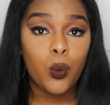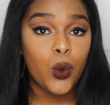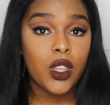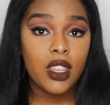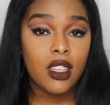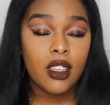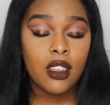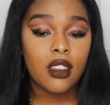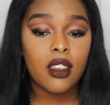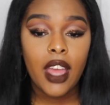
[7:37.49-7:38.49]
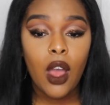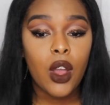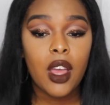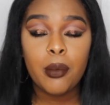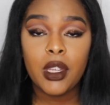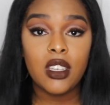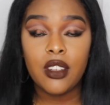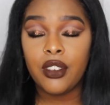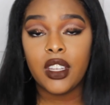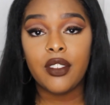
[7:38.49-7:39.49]
Would the outcome be
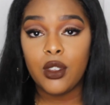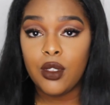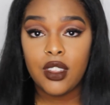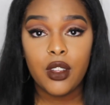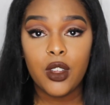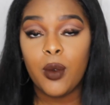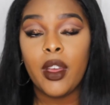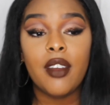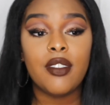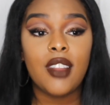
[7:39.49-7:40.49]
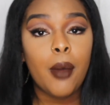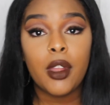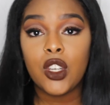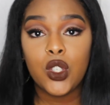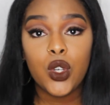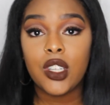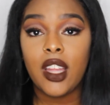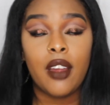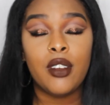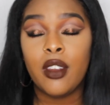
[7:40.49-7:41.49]
different if you seal your wefts? I'm not sure, because
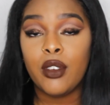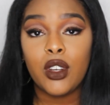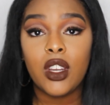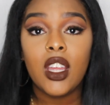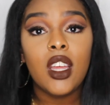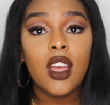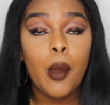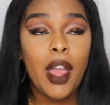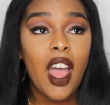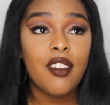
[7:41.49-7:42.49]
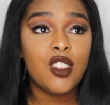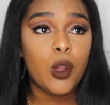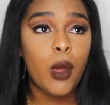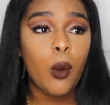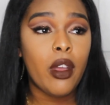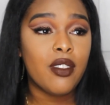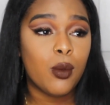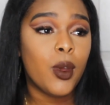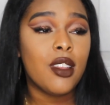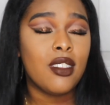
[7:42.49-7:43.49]
I have sealed my wefts
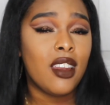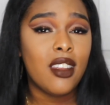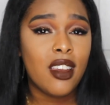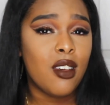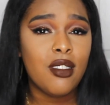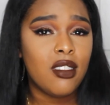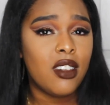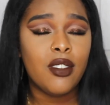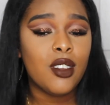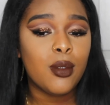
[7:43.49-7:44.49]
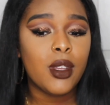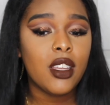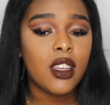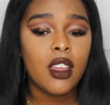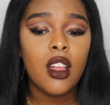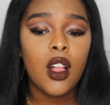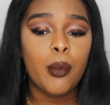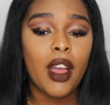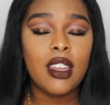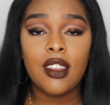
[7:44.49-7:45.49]
once and I didn't notice a difference with it,
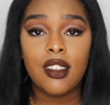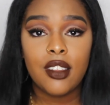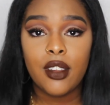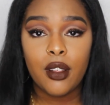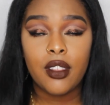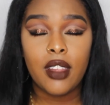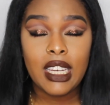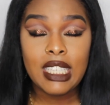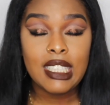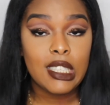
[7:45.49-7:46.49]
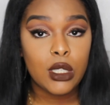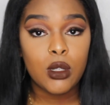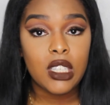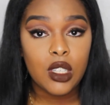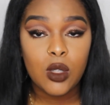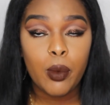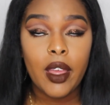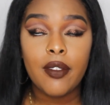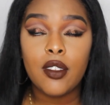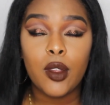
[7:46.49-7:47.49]
but I didn't seal these
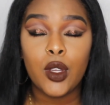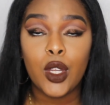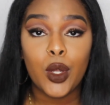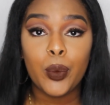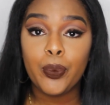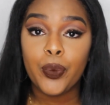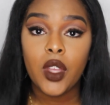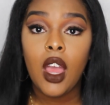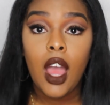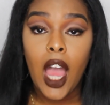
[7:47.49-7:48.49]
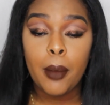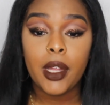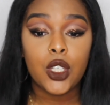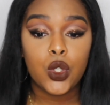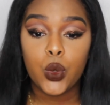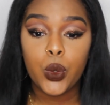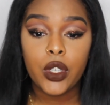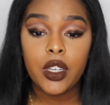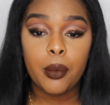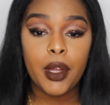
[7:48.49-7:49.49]
wefts, so you know, I'm not
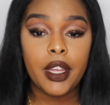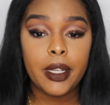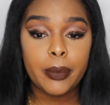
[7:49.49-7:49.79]
sure. But